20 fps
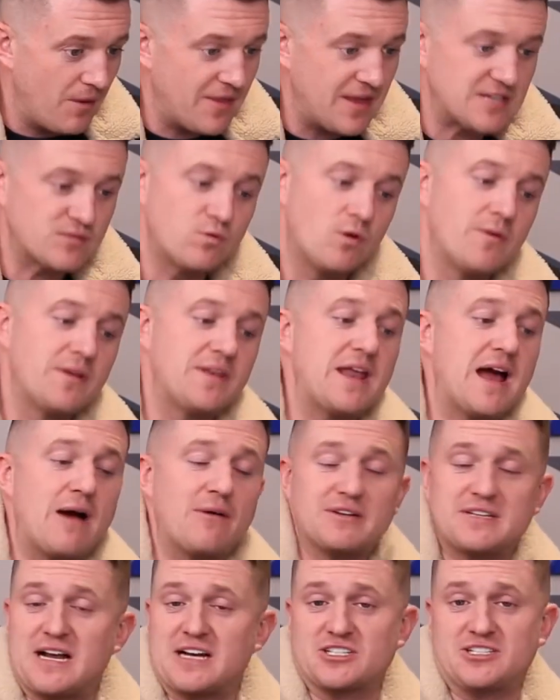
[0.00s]
But this woman
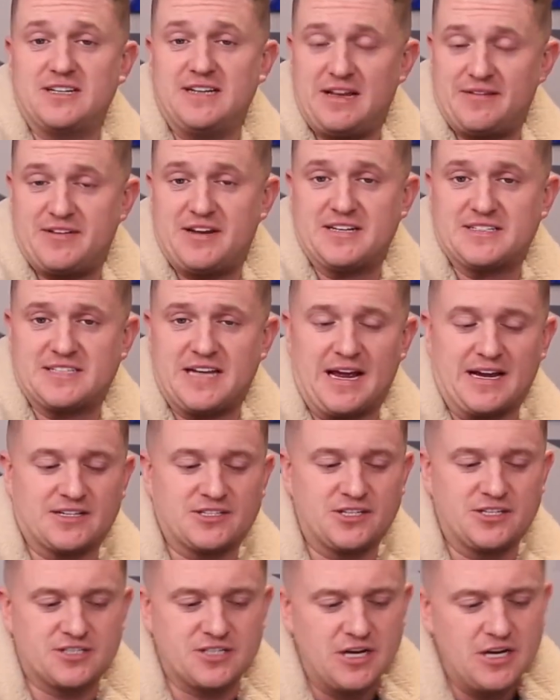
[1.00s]
now is actually living in
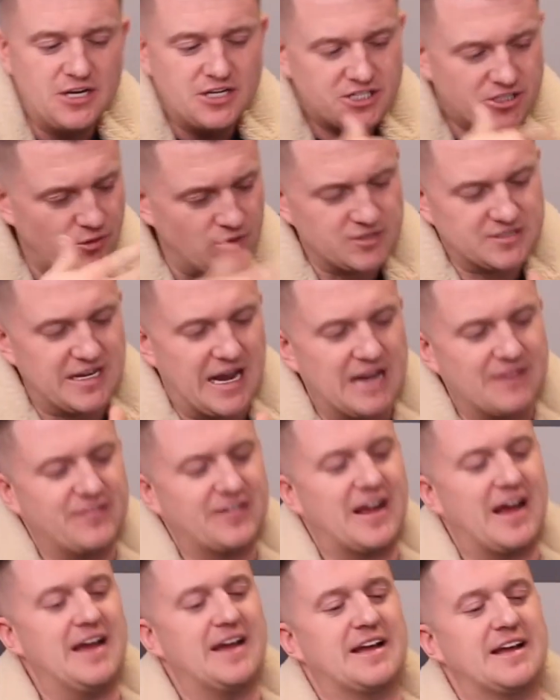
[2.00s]
Texas. She wants to
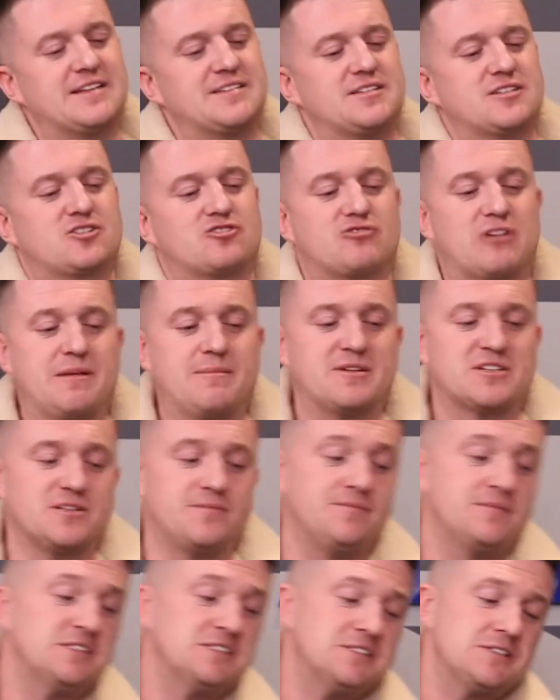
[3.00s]
advocate against
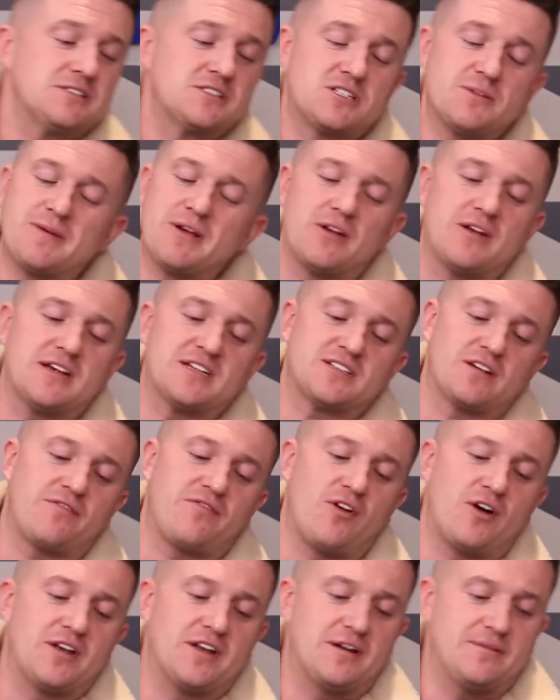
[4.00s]
extremism. To be honest, I
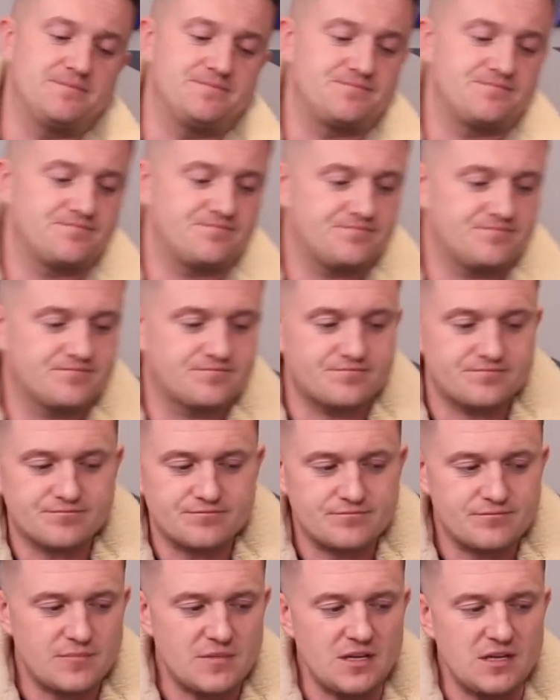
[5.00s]
find it...
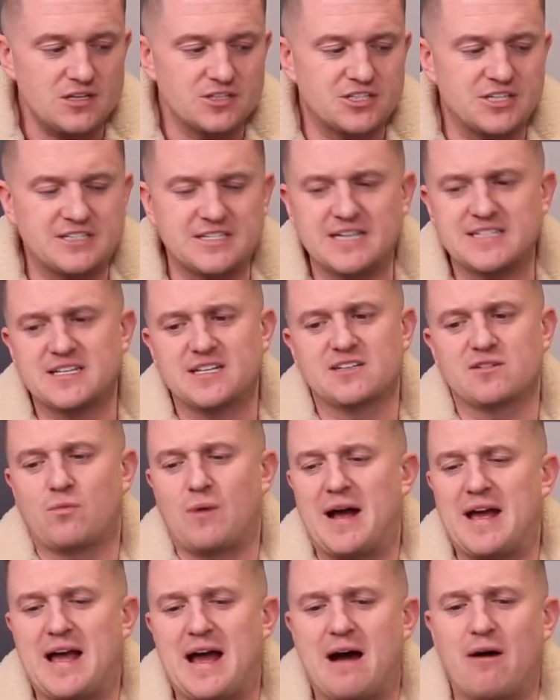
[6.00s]
She says there's a
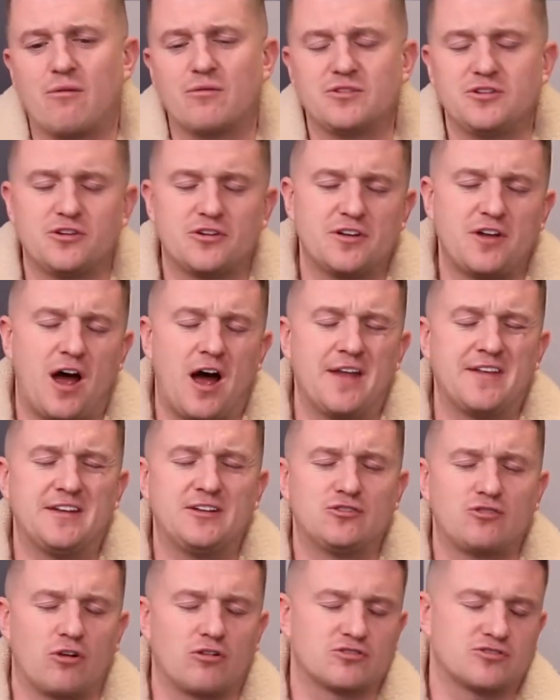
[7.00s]
way out. You can
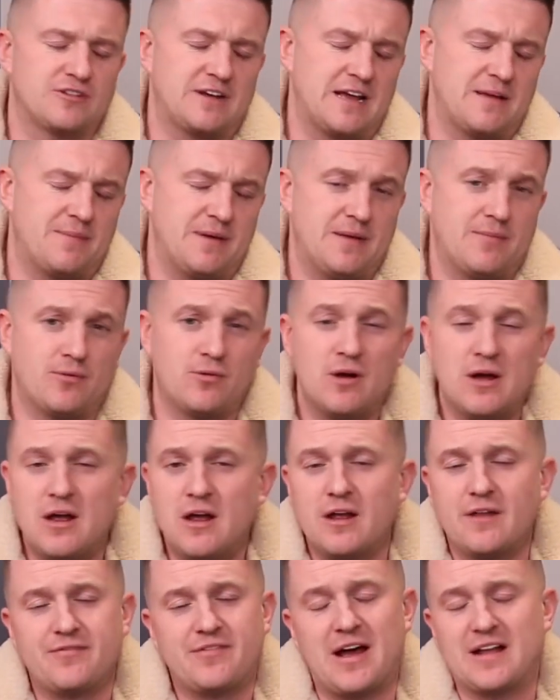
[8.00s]
unindoctrinate people.
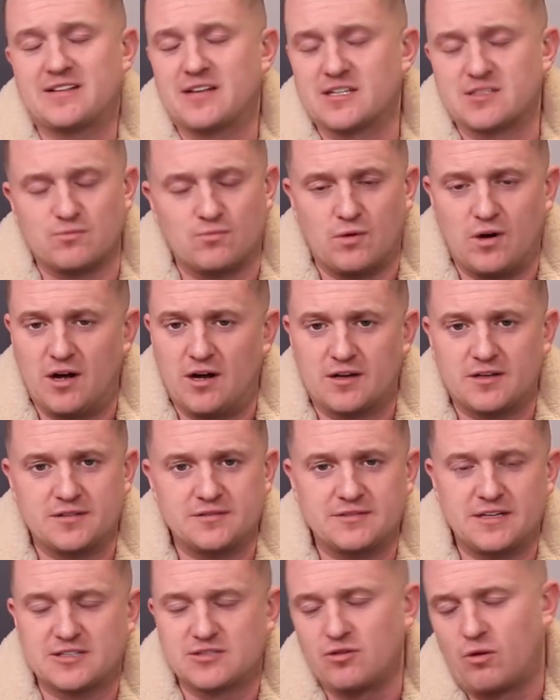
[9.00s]
That doesn't work.
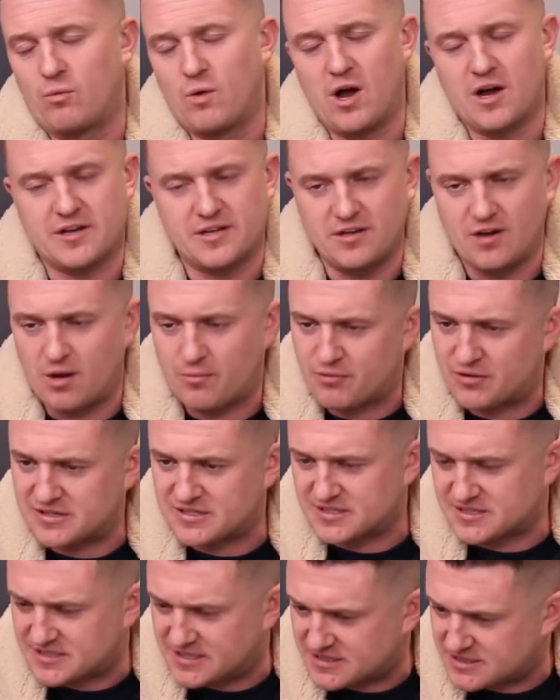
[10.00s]
That's not working in our
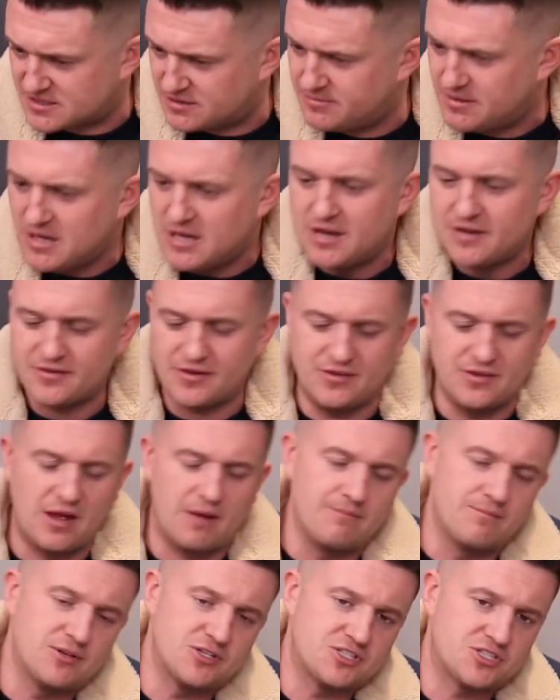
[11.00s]
prison system. The
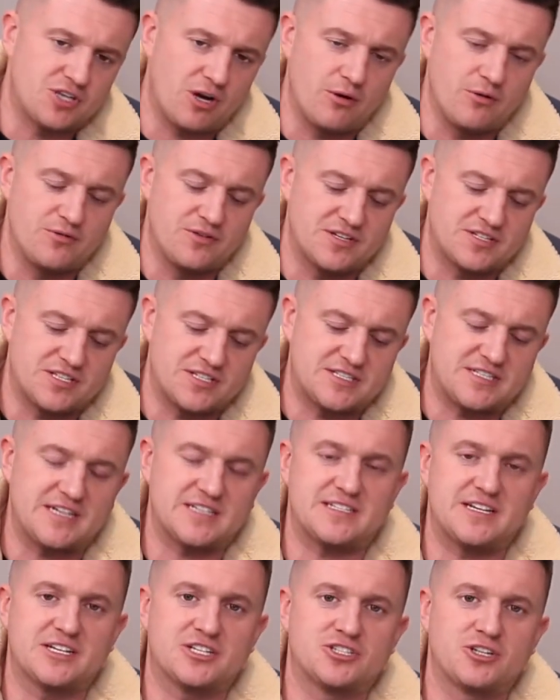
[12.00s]
numbers show, the
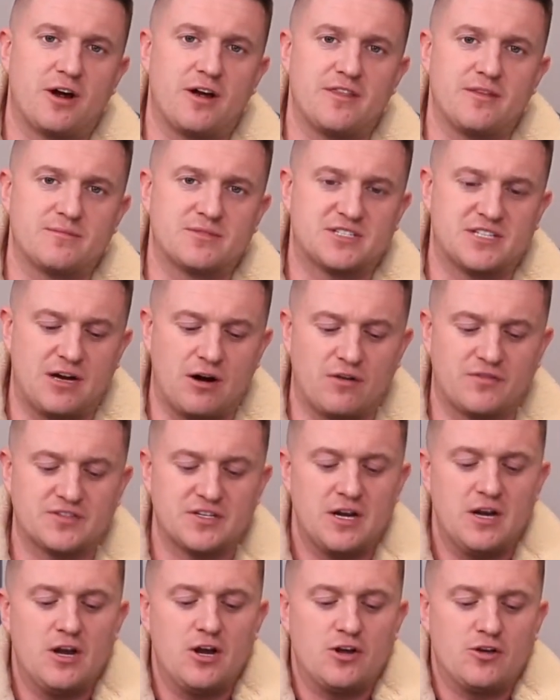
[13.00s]
statistics show it themselves.
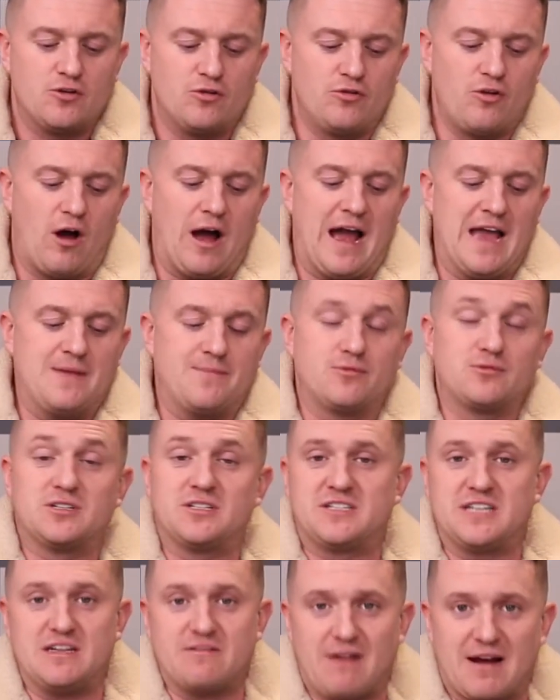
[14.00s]
You're not able to
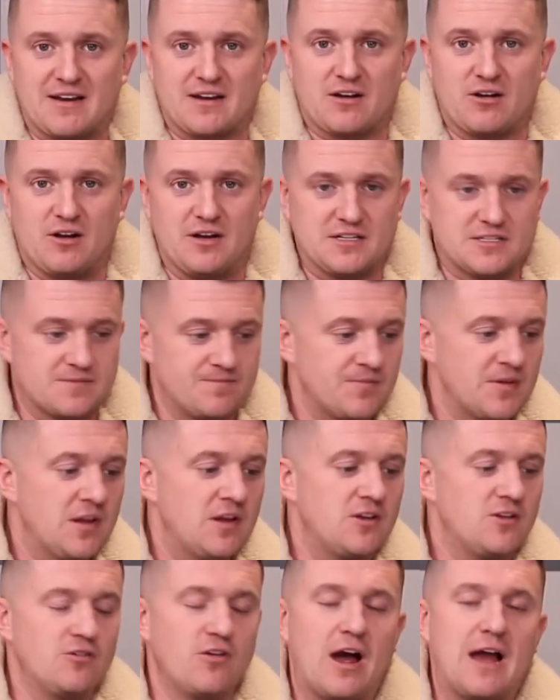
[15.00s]
de-radicalise.
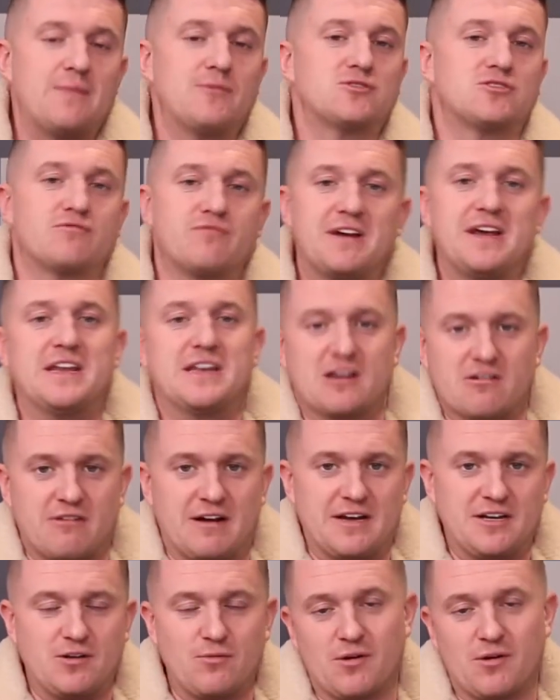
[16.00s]
You're not able to reintegrate.